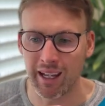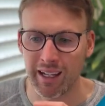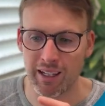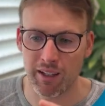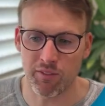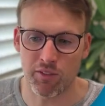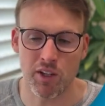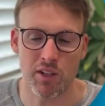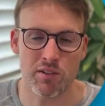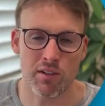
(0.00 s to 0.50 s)

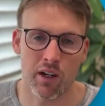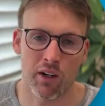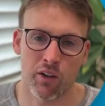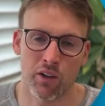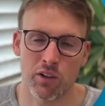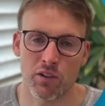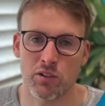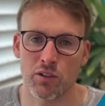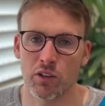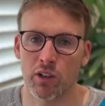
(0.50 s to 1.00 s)
any of these
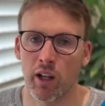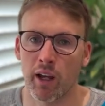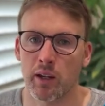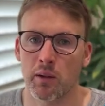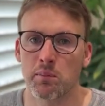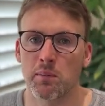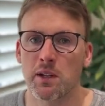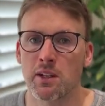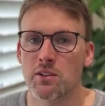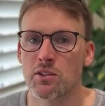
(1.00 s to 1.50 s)
areas you'd
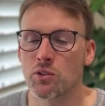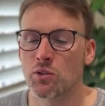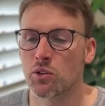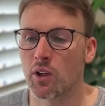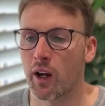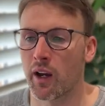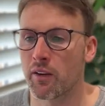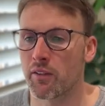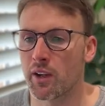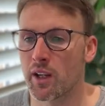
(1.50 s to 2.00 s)
like me to
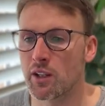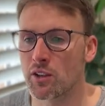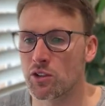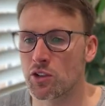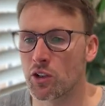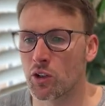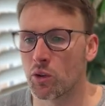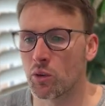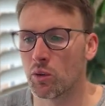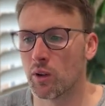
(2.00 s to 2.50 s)
dive
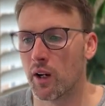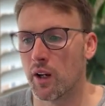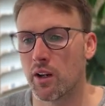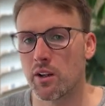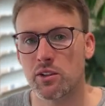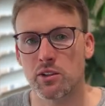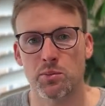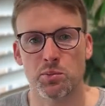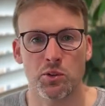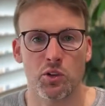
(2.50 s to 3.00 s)
into.
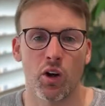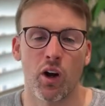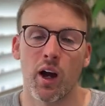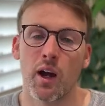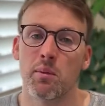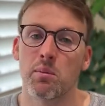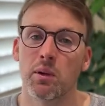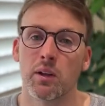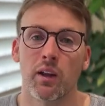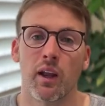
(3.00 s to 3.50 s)

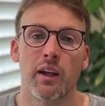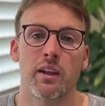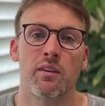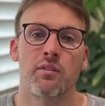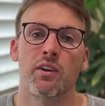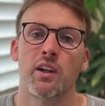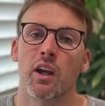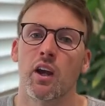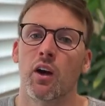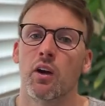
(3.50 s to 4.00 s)
Subscribe, like
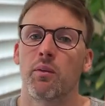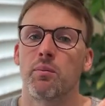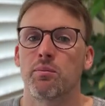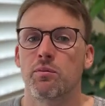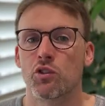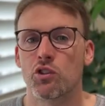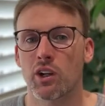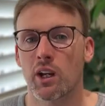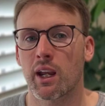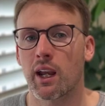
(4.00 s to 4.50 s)
the video,
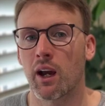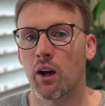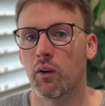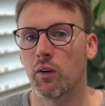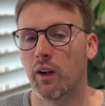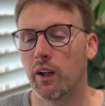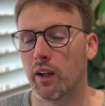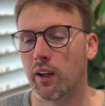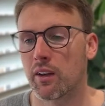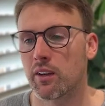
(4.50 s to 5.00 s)
check
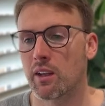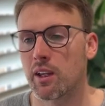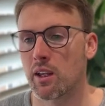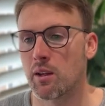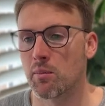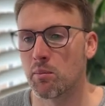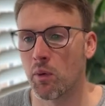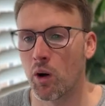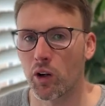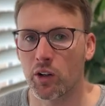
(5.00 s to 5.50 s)
out
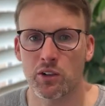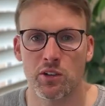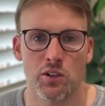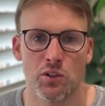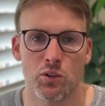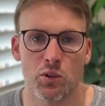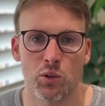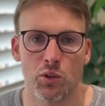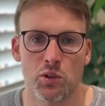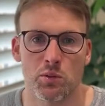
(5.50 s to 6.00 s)
the
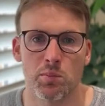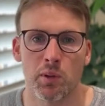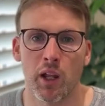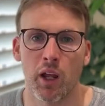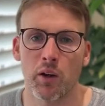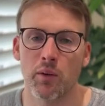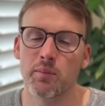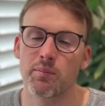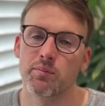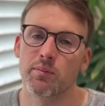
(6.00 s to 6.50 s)
marketing tools
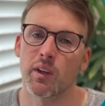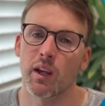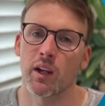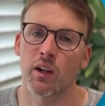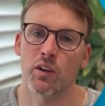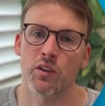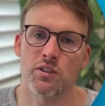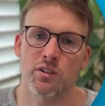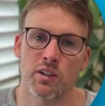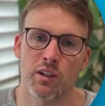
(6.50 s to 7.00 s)
below, and
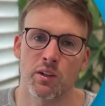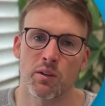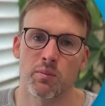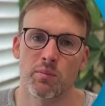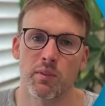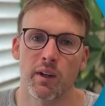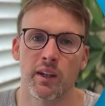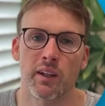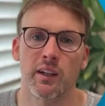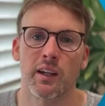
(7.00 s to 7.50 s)
I'll see
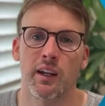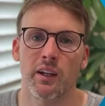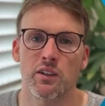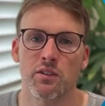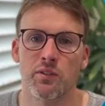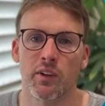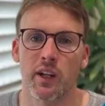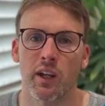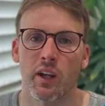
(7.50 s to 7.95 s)
you in the next